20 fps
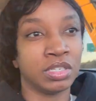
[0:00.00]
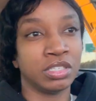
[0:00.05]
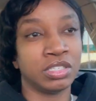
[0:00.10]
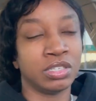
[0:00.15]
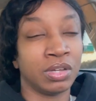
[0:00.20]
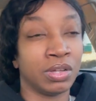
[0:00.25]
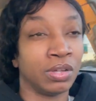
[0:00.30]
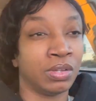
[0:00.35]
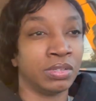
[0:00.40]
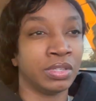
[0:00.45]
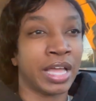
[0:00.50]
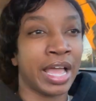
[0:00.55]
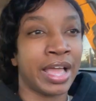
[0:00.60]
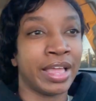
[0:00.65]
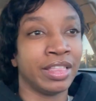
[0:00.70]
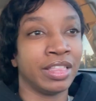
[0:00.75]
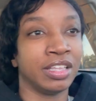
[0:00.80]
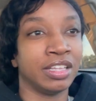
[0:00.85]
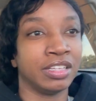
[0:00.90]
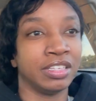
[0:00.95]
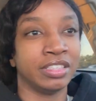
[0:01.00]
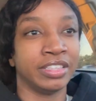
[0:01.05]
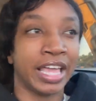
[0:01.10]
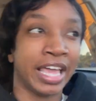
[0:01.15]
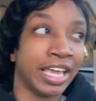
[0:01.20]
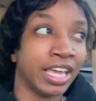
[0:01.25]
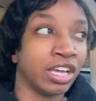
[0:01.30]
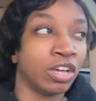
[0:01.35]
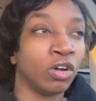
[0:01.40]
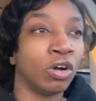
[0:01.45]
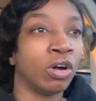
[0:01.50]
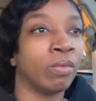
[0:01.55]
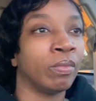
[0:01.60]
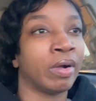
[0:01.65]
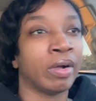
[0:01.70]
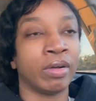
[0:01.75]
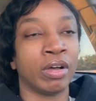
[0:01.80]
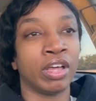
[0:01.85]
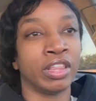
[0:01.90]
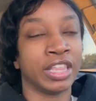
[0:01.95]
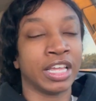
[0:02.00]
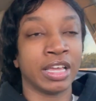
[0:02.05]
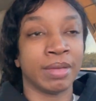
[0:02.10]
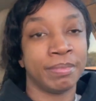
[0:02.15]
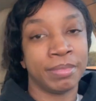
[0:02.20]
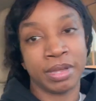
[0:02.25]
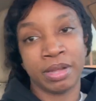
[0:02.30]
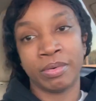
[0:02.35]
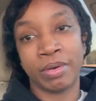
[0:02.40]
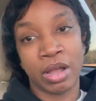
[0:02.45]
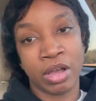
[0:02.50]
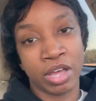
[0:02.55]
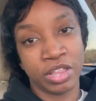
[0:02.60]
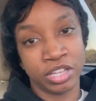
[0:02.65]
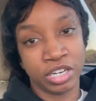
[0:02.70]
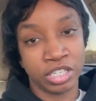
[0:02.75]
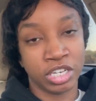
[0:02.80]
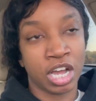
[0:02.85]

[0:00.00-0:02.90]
so that they can go around, they can be around other